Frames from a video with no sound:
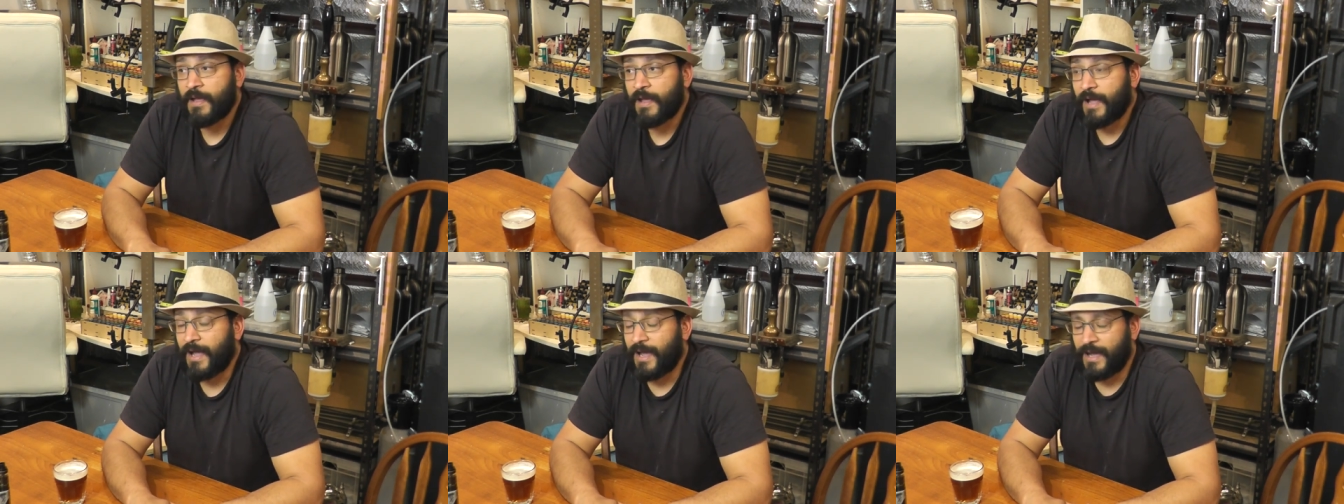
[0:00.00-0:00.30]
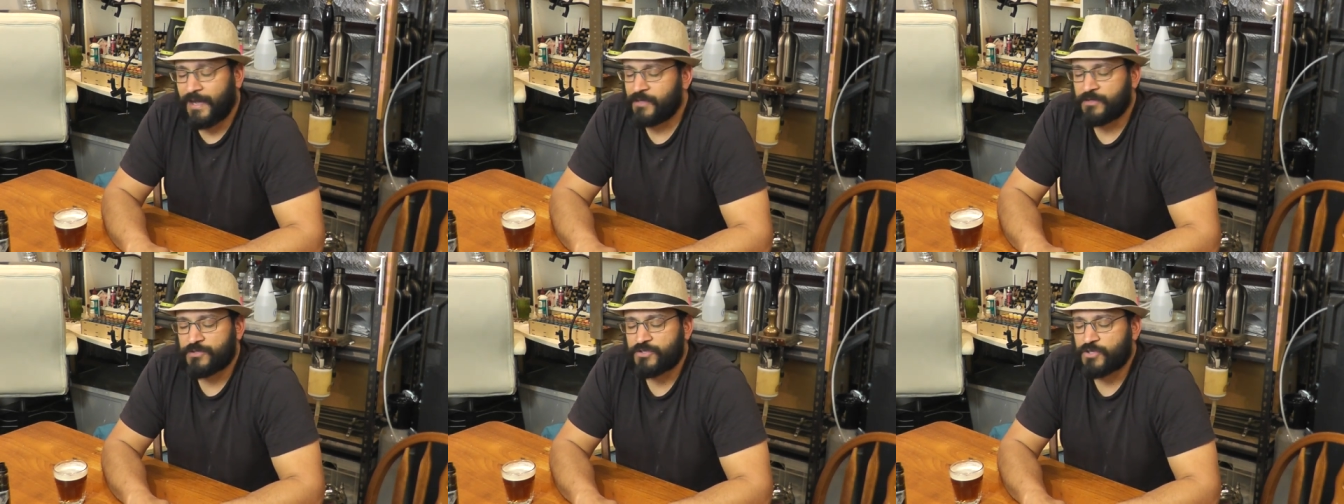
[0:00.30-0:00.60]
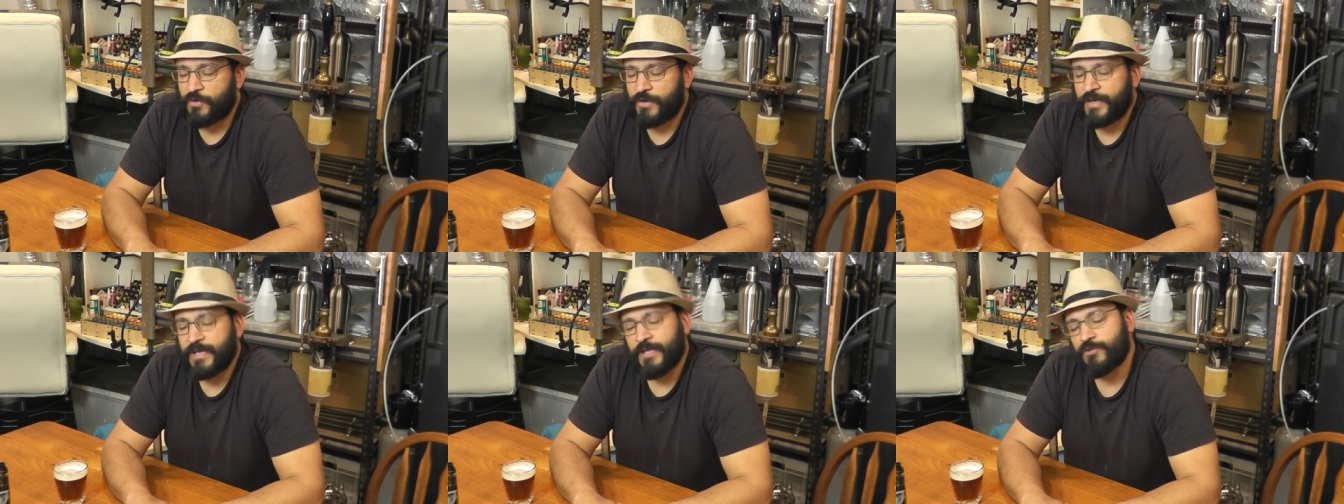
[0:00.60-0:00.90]
uh,
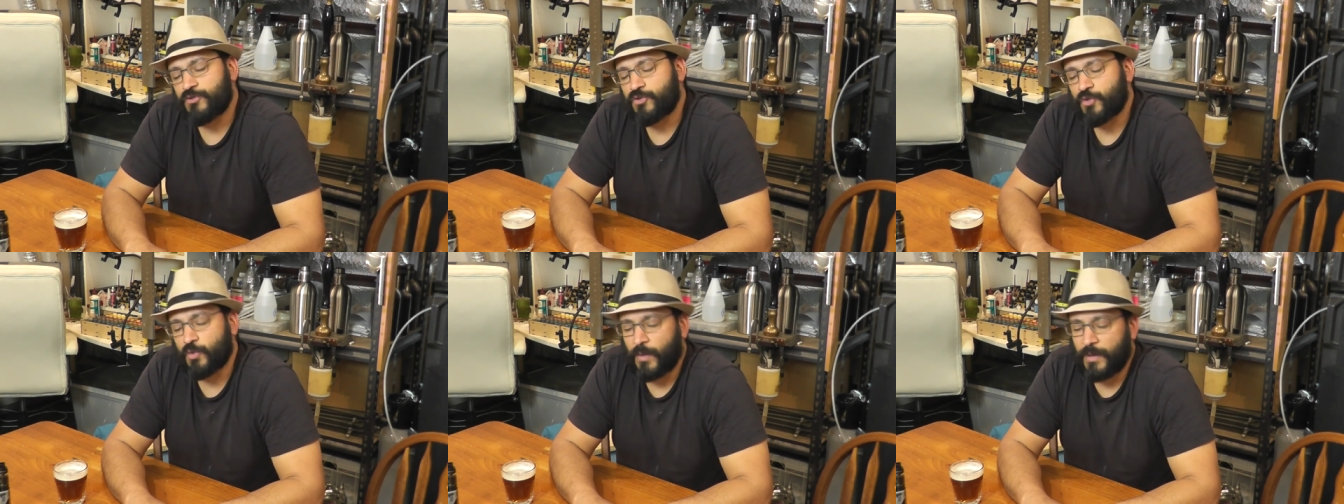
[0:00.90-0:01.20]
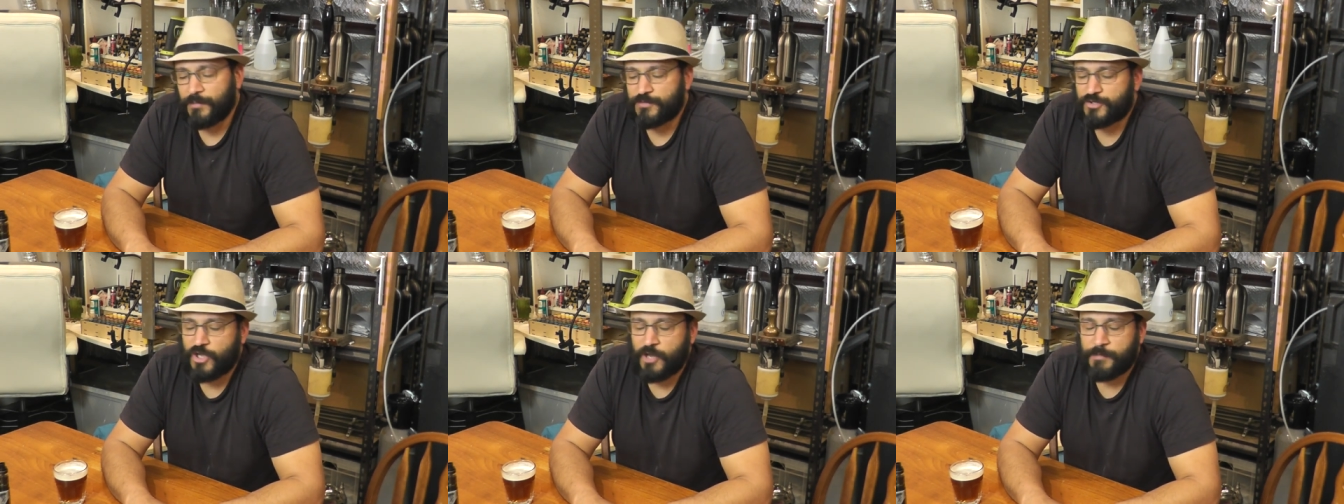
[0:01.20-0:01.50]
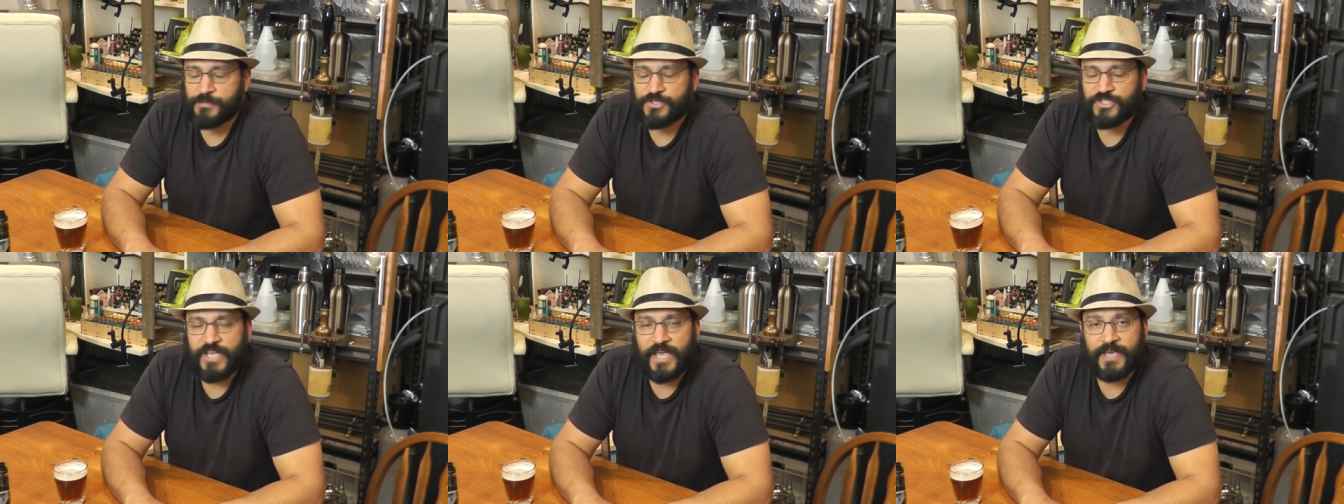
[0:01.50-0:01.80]
sorry, into um,
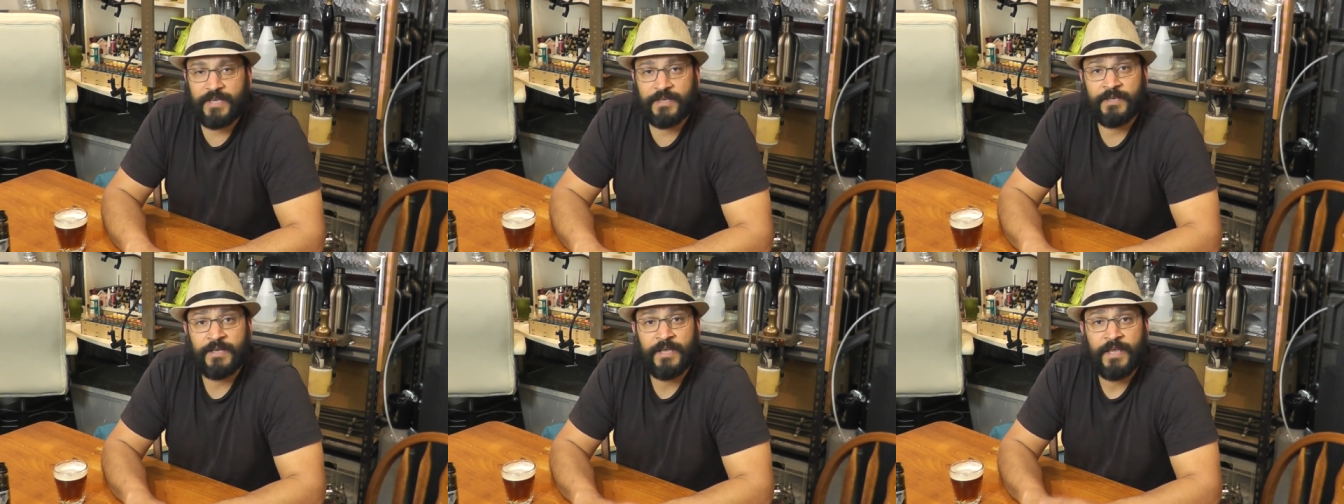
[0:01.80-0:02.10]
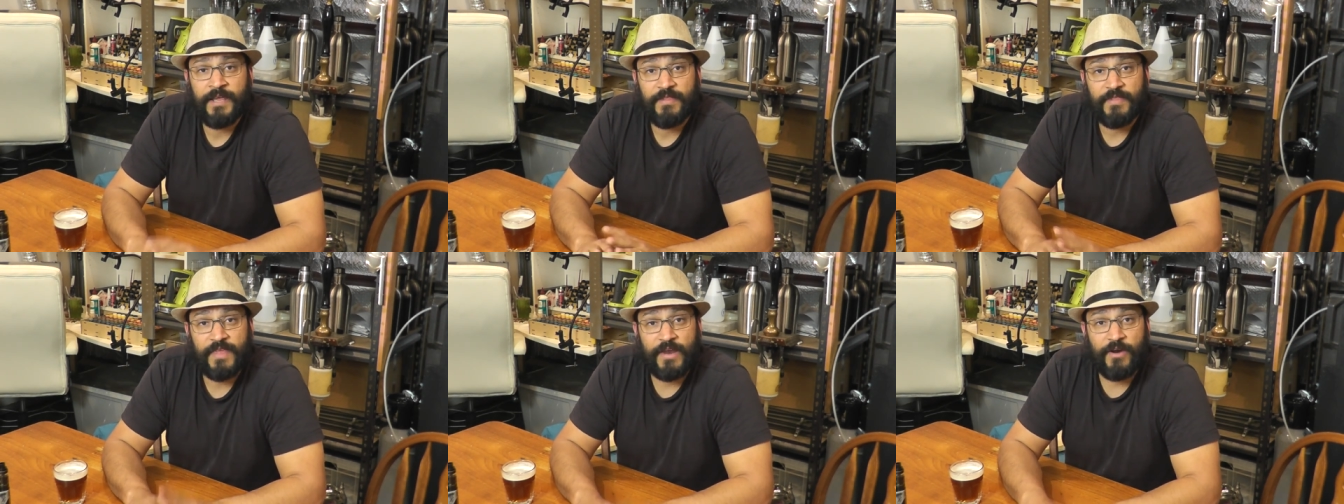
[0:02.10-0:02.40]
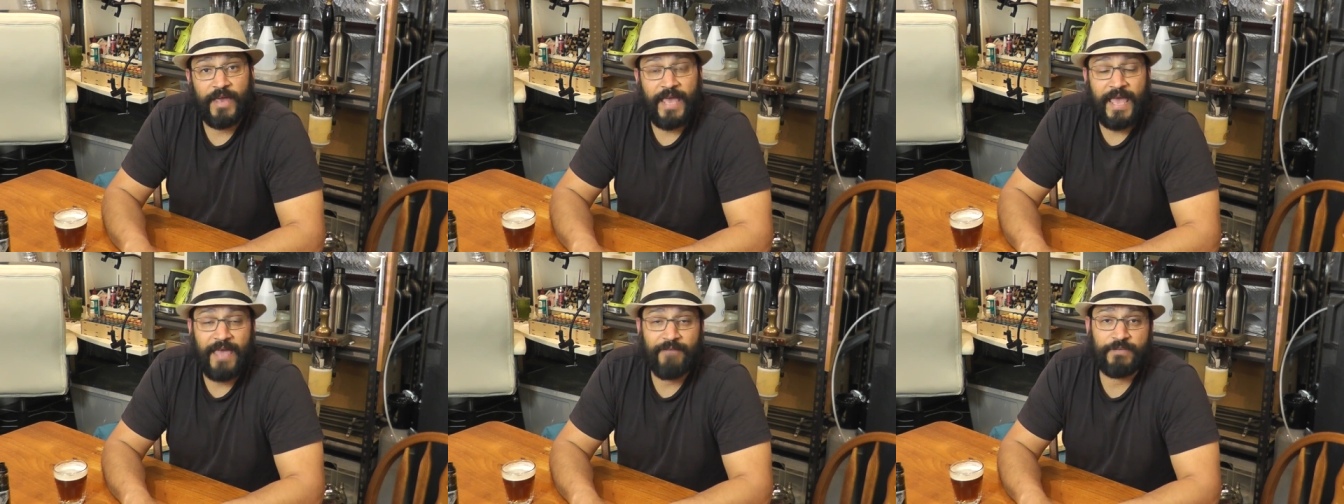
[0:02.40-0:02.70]
Skirmish Sangin that
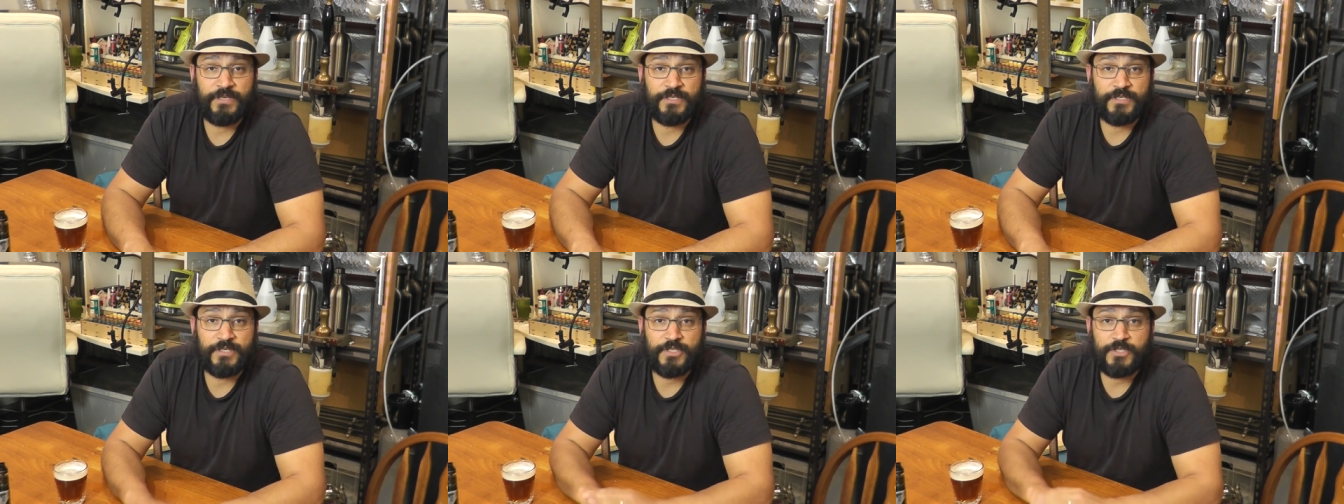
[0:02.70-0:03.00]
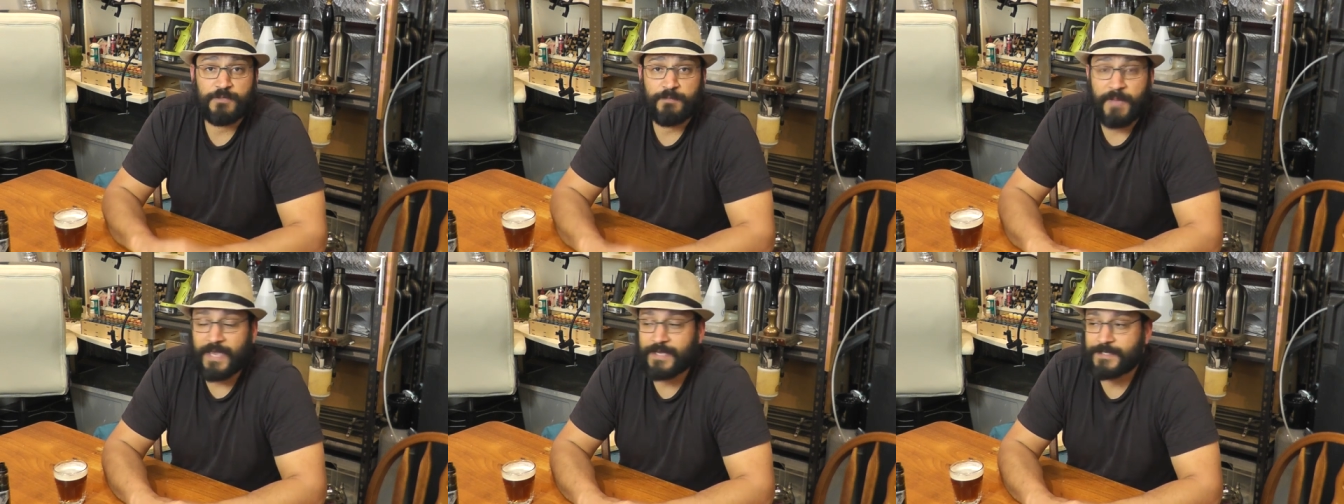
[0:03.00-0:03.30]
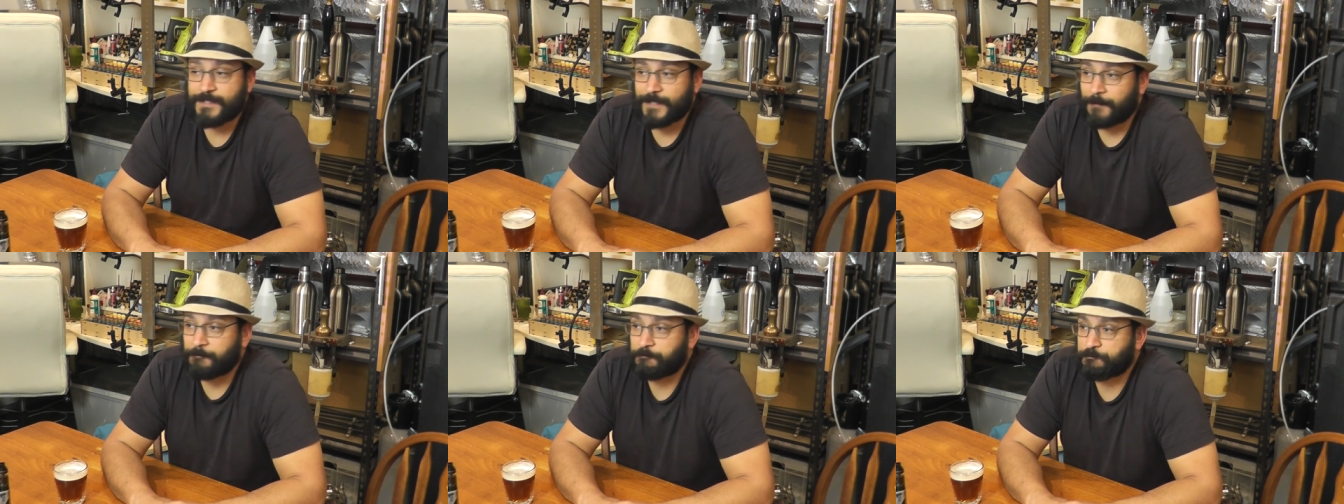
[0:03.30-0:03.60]
I have into
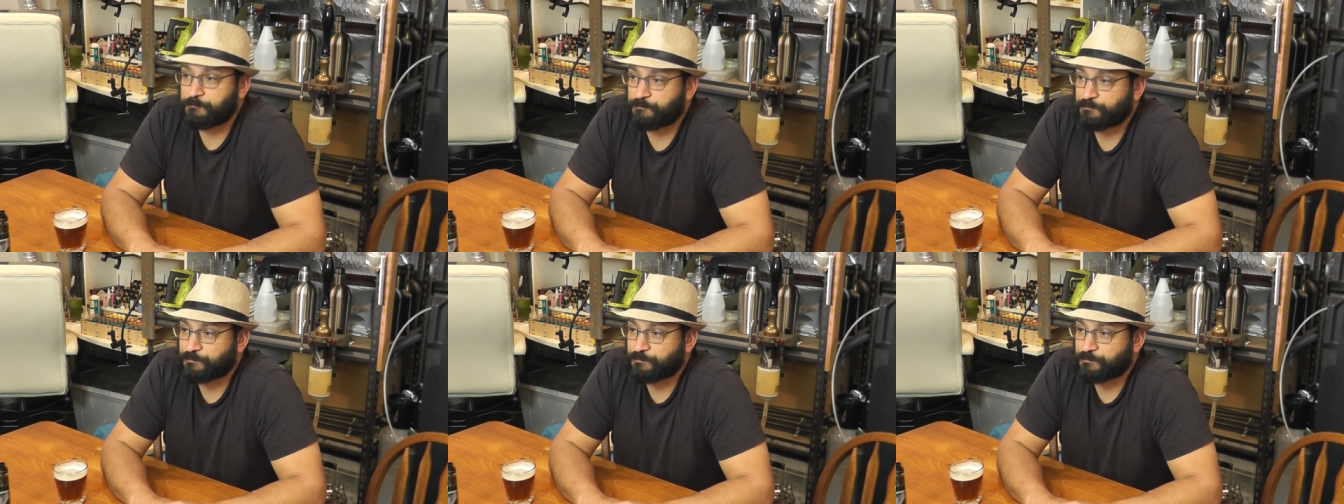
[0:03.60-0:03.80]
Spectre.